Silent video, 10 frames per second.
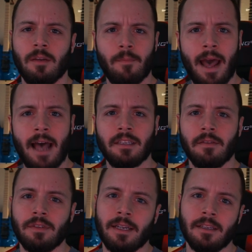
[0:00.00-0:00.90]
a
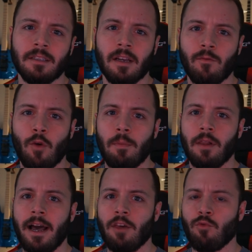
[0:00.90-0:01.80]
massive sense of
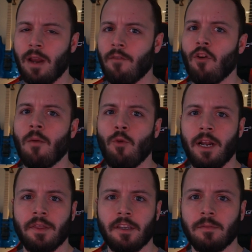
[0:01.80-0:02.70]
whiplash whenever I'm
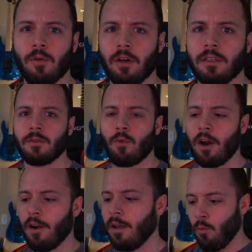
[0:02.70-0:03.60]
reading these books,
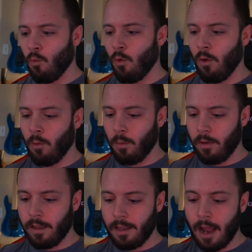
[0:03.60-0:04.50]
where we'll
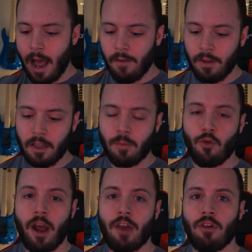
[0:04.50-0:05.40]
dive into the
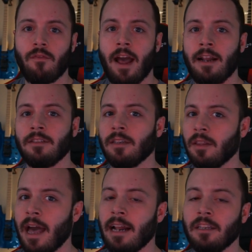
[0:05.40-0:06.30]
progression fantasy,
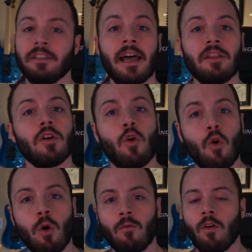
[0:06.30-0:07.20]
and that is that the
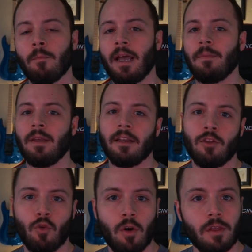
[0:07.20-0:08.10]
core of what made me
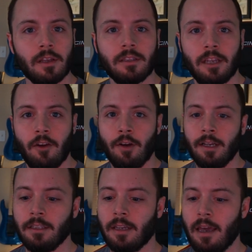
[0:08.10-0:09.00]
enjoy this
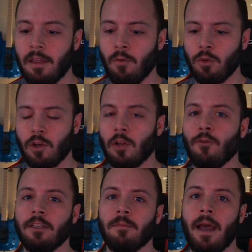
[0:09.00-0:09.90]
series, and then we'll start
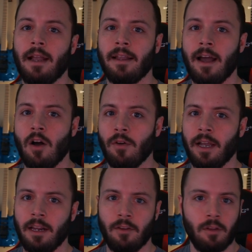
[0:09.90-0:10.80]
to expand out,
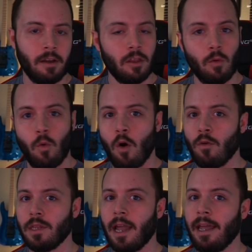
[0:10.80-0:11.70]
getting to like the
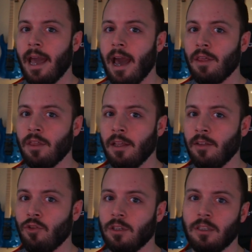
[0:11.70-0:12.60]
War of
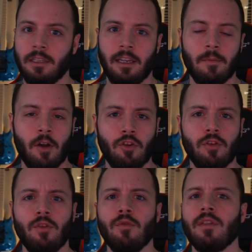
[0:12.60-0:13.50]
Dicathan, just see a bunch
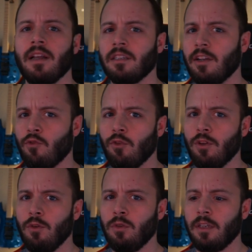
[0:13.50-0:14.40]
of new things
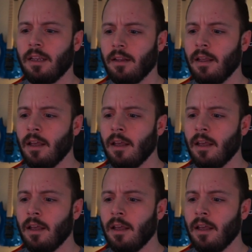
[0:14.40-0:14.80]
introduced. And